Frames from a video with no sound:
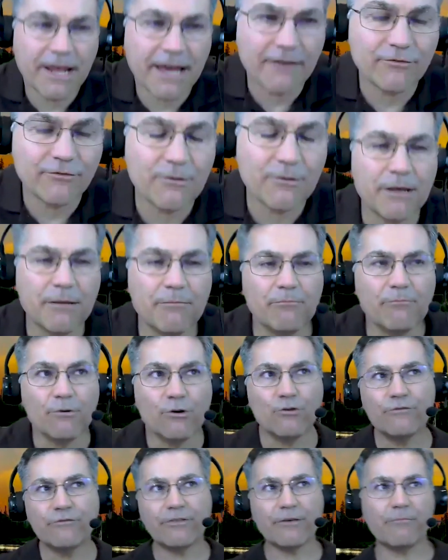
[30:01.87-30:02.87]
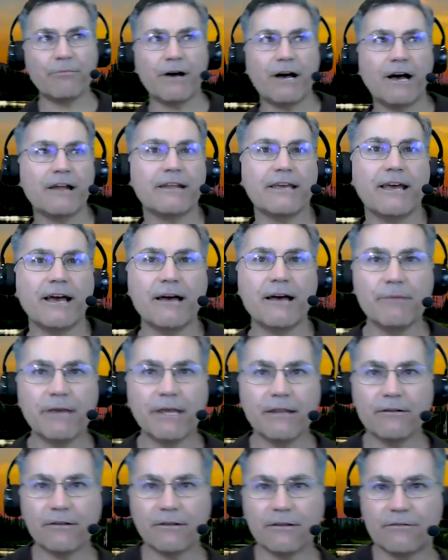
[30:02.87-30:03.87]
have to be move the body. I
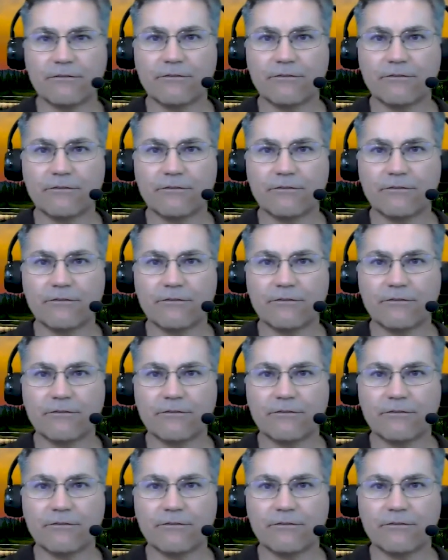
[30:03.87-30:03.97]
mean,